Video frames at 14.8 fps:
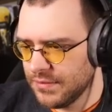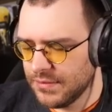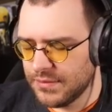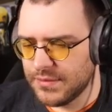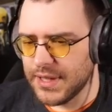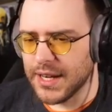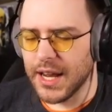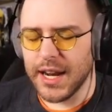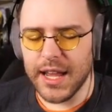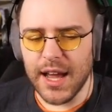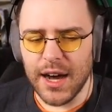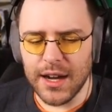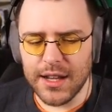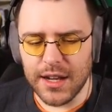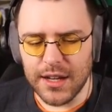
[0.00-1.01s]
They're gonna get
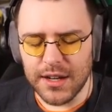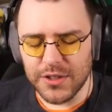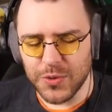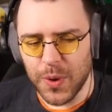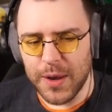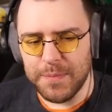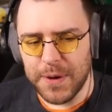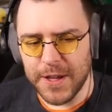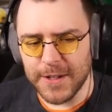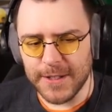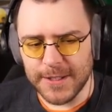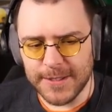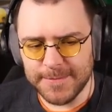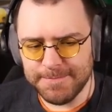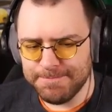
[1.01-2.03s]
Unka and his red pill.
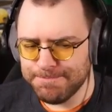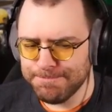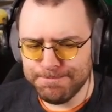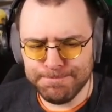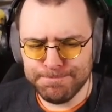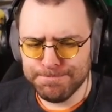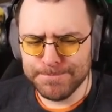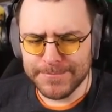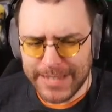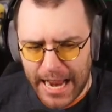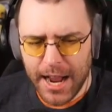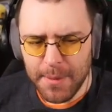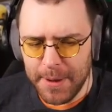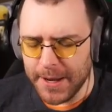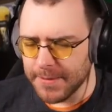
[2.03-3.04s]

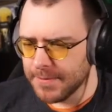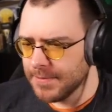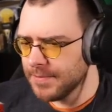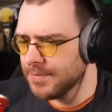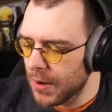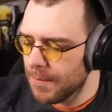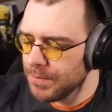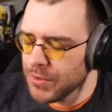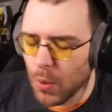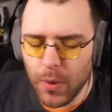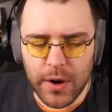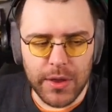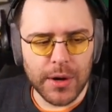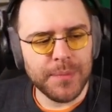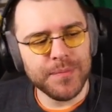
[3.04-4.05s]
Damn it. Don't worry
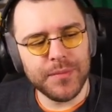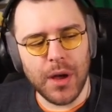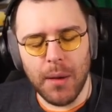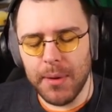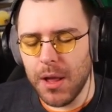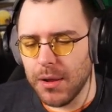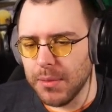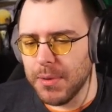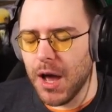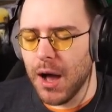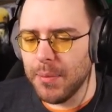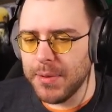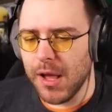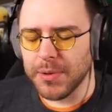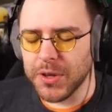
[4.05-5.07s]
though. I'll
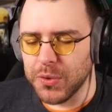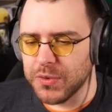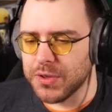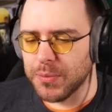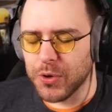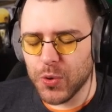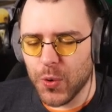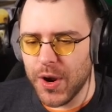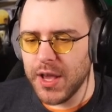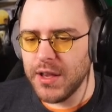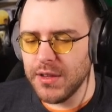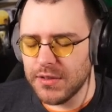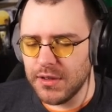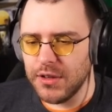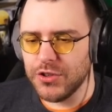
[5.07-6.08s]
be able to do some
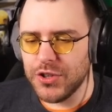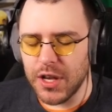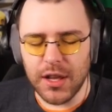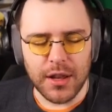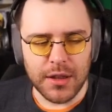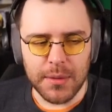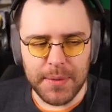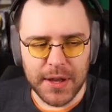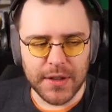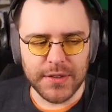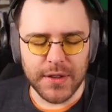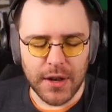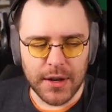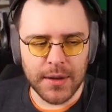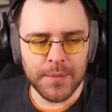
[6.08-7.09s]
crazy shit in the big
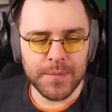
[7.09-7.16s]
city.